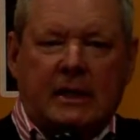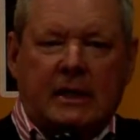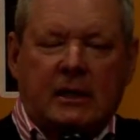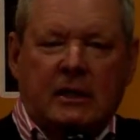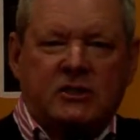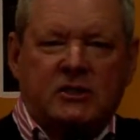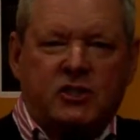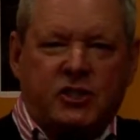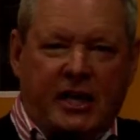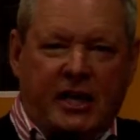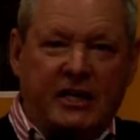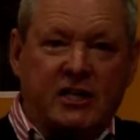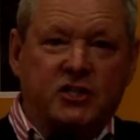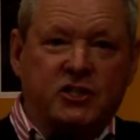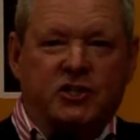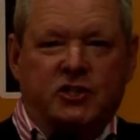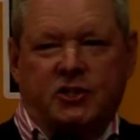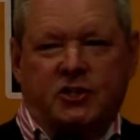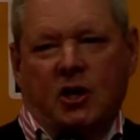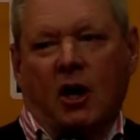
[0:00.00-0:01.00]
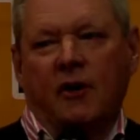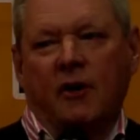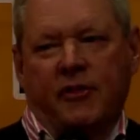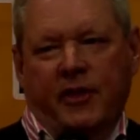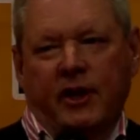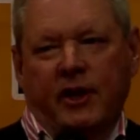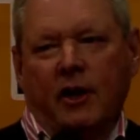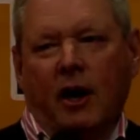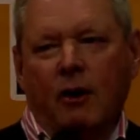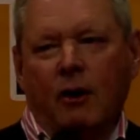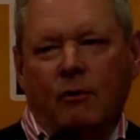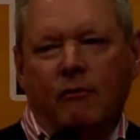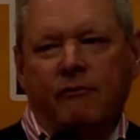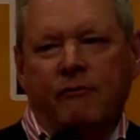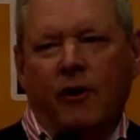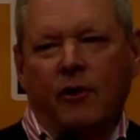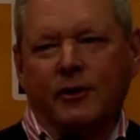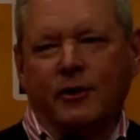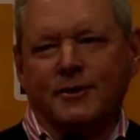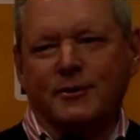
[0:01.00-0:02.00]
Challenges, I think I will
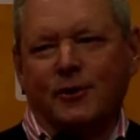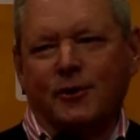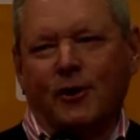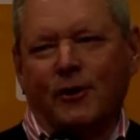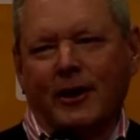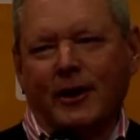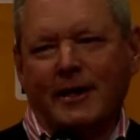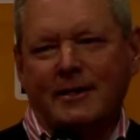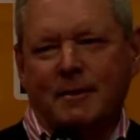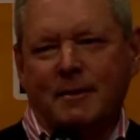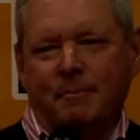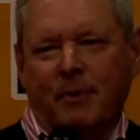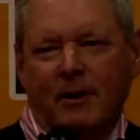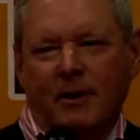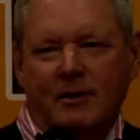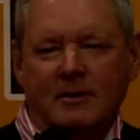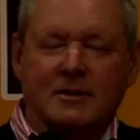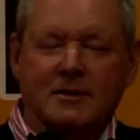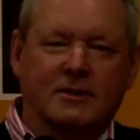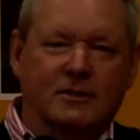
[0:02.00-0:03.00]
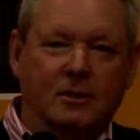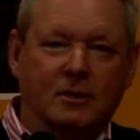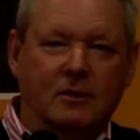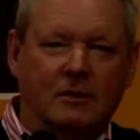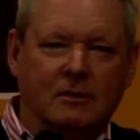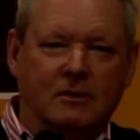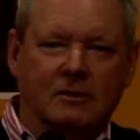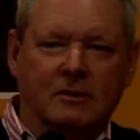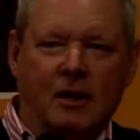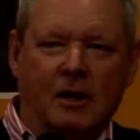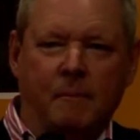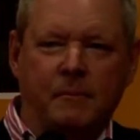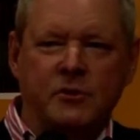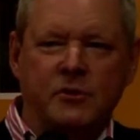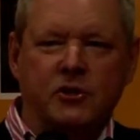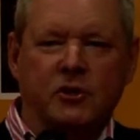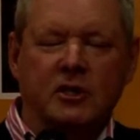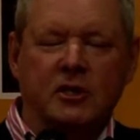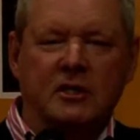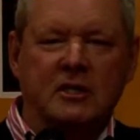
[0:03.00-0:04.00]
focus on as opposed to
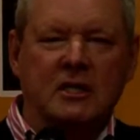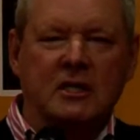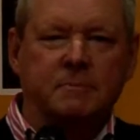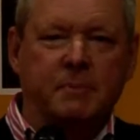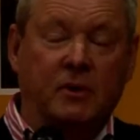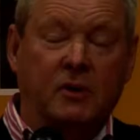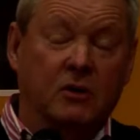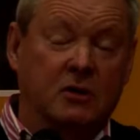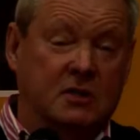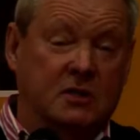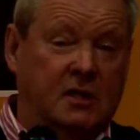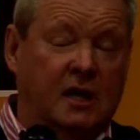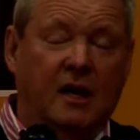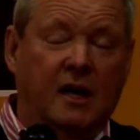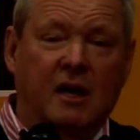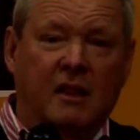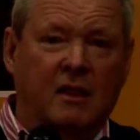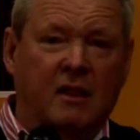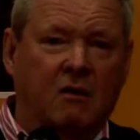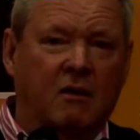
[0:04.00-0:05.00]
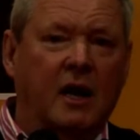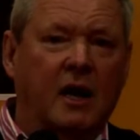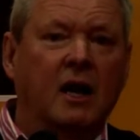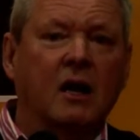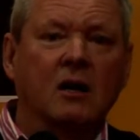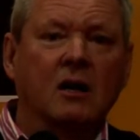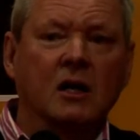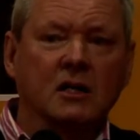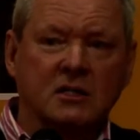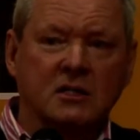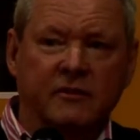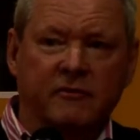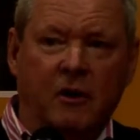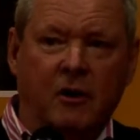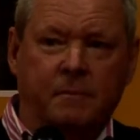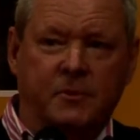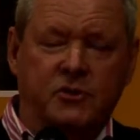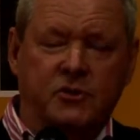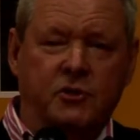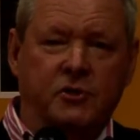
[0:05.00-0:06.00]
opportunities, because there are lots of
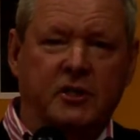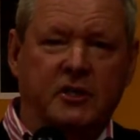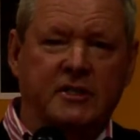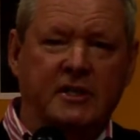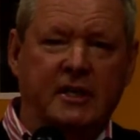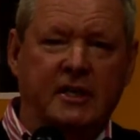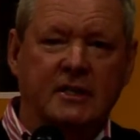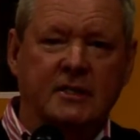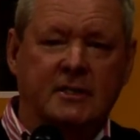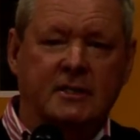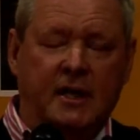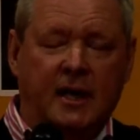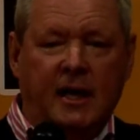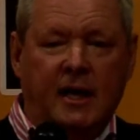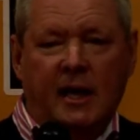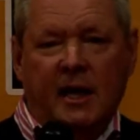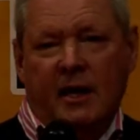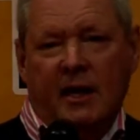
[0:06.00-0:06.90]
opportunities,